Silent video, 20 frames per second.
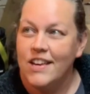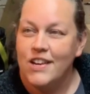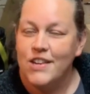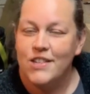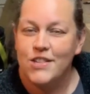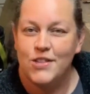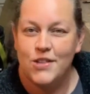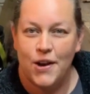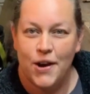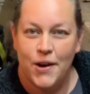
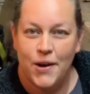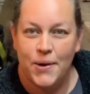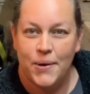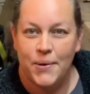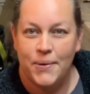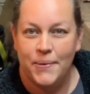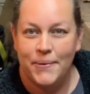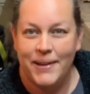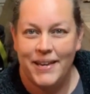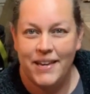
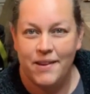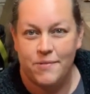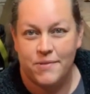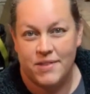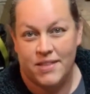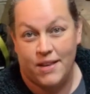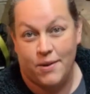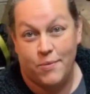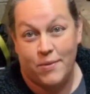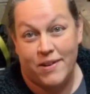So he was
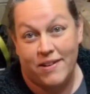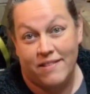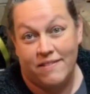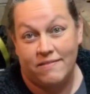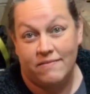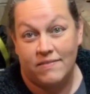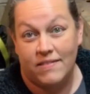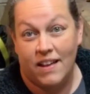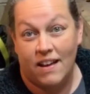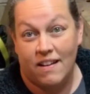like,
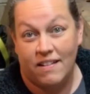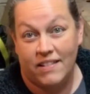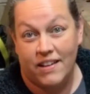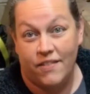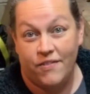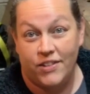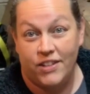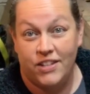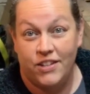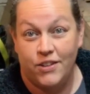well, I'll
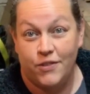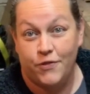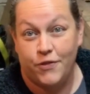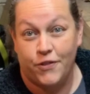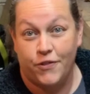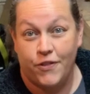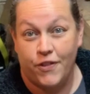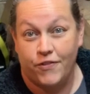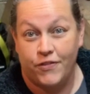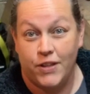give it to you for
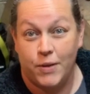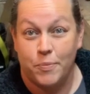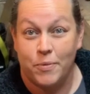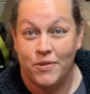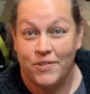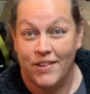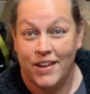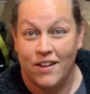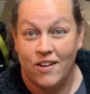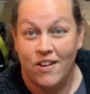
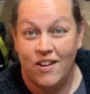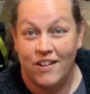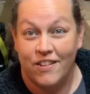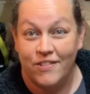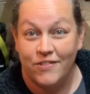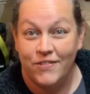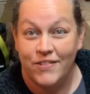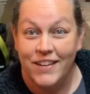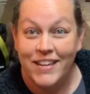50% off.